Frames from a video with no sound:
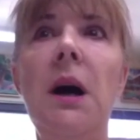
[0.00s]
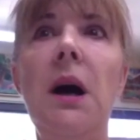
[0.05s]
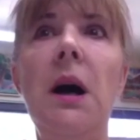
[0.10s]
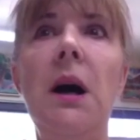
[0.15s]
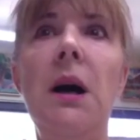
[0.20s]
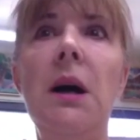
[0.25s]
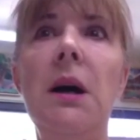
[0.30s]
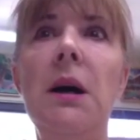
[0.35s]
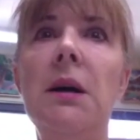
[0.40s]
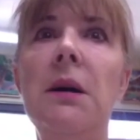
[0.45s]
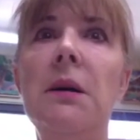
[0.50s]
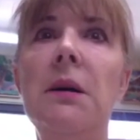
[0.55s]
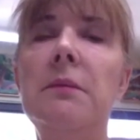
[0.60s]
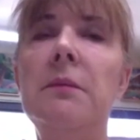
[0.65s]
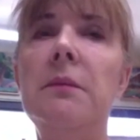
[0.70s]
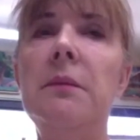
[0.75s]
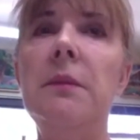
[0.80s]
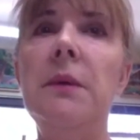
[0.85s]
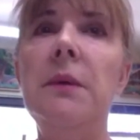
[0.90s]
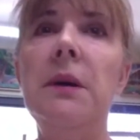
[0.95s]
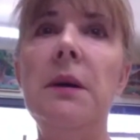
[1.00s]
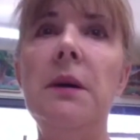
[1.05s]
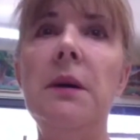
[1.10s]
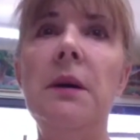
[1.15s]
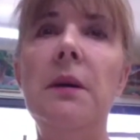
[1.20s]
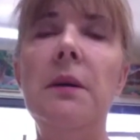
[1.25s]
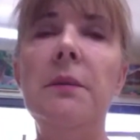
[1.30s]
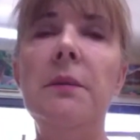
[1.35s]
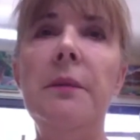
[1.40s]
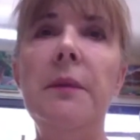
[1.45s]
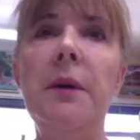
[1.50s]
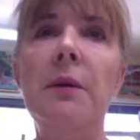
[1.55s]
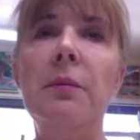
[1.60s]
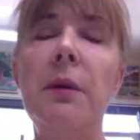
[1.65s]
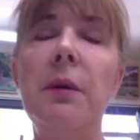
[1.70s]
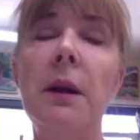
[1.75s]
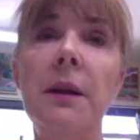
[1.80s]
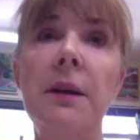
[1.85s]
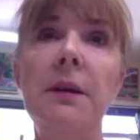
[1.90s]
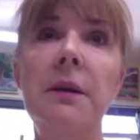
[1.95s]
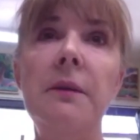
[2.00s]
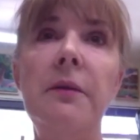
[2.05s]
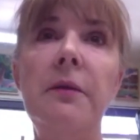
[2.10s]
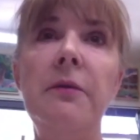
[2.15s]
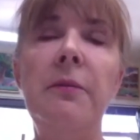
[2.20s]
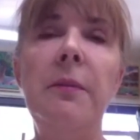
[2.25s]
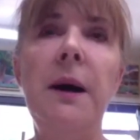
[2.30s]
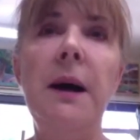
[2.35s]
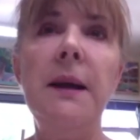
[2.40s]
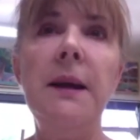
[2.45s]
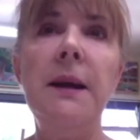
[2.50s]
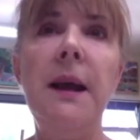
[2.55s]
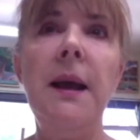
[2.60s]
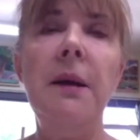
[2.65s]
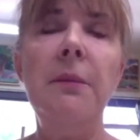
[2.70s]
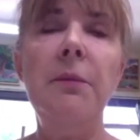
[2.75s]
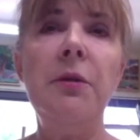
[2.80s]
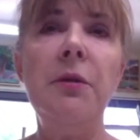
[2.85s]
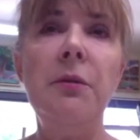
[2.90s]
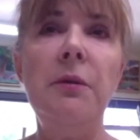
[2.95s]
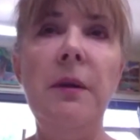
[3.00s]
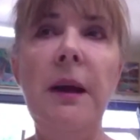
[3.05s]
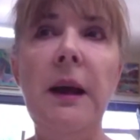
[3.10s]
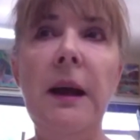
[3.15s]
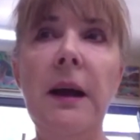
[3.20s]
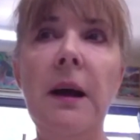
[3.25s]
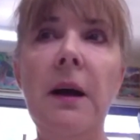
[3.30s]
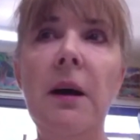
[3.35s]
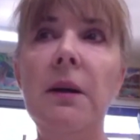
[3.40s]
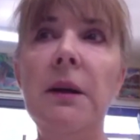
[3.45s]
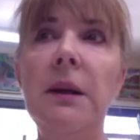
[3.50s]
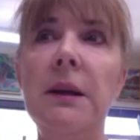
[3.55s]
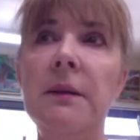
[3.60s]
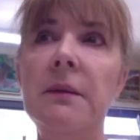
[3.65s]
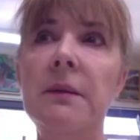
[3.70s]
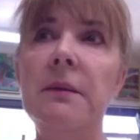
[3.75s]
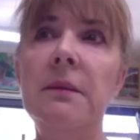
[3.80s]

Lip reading: A relative of mine came through town and